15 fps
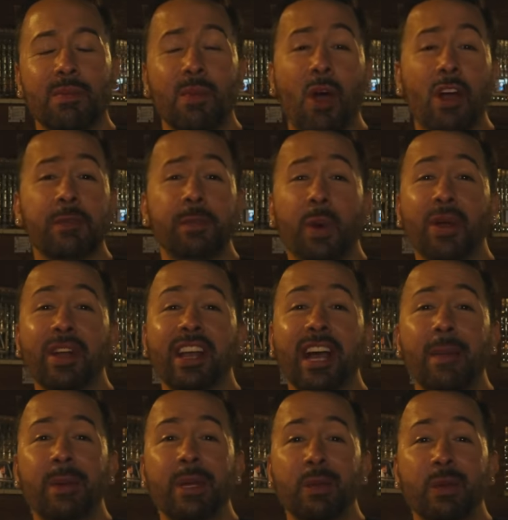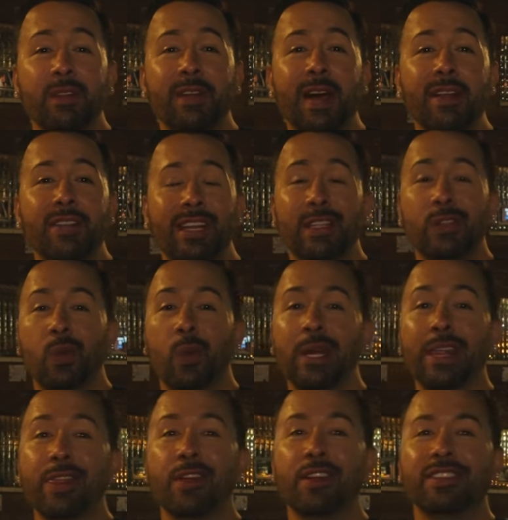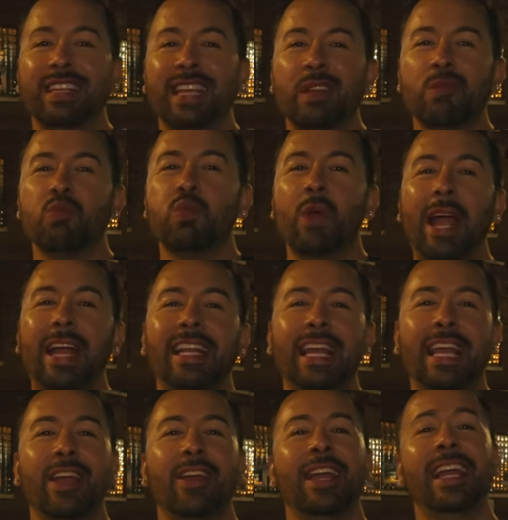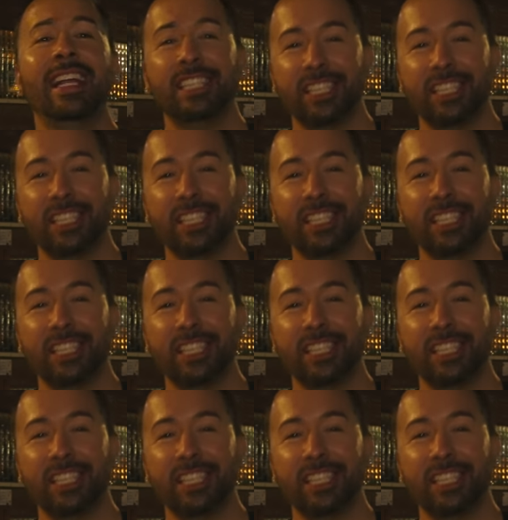Mars Brewing Company was founded in 2013 right here in